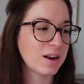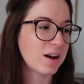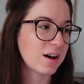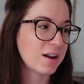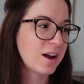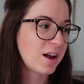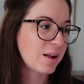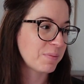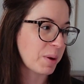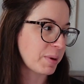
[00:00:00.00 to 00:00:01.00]

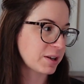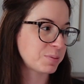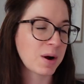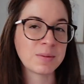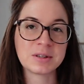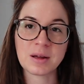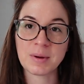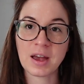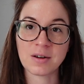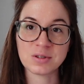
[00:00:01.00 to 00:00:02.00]
My biggest problem is that my
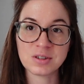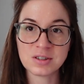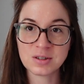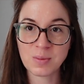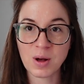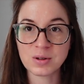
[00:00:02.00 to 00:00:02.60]
house is small,